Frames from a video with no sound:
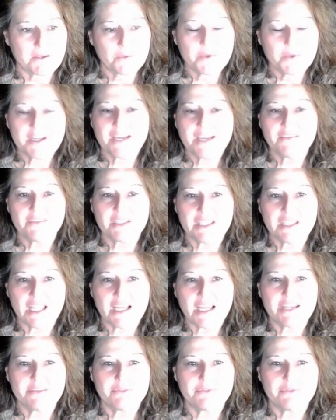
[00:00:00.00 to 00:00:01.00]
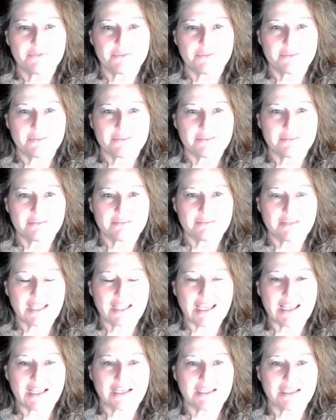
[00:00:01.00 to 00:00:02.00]
We have a life
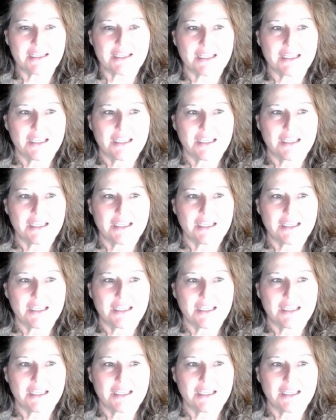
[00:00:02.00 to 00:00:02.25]
that